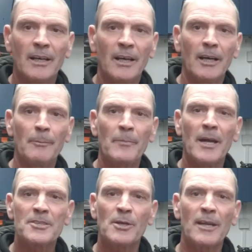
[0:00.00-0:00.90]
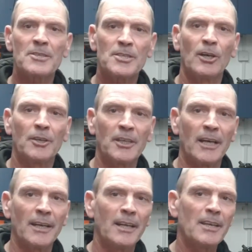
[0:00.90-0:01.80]
Um, so that's the
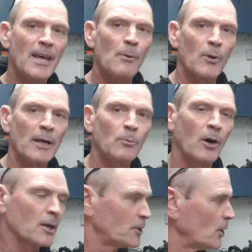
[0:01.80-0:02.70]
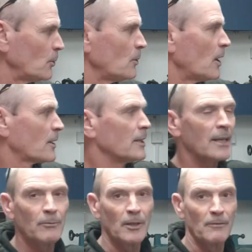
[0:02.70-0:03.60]
idea, and in that way what I can do, I can
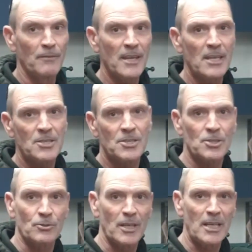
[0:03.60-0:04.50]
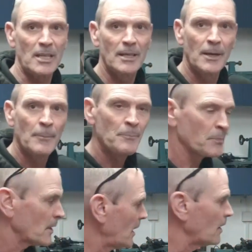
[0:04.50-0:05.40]
get rid of this screen
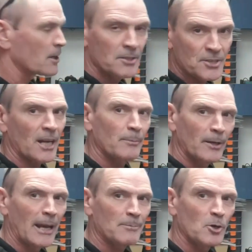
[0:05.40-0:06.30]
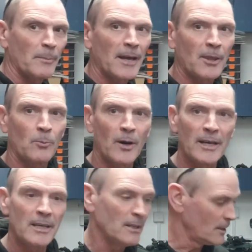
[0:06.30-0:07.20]
and I can tuck my laptop out of the
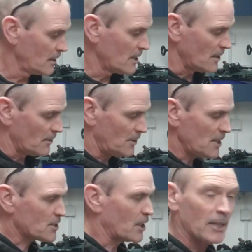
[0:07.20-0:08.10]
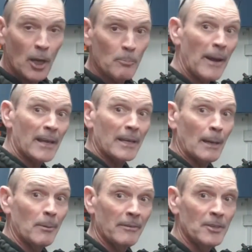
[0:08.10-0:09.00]
way. This can go back a
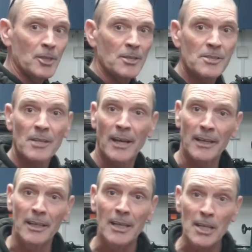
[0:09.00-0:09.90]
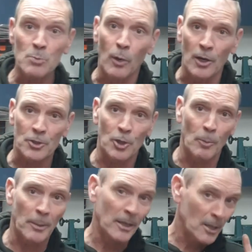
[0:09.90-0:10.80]
couple of inches, and in this
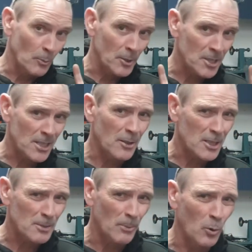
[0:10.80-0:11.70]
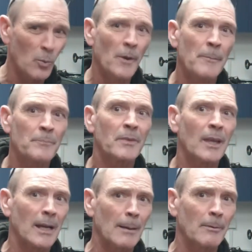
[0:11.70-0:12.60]
workshop, which is only small,
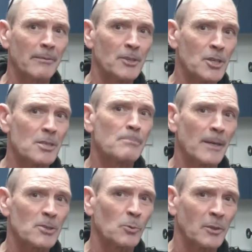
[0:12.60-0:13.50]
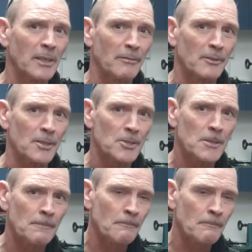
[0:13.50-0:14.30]
a couple of inches makes all the difference.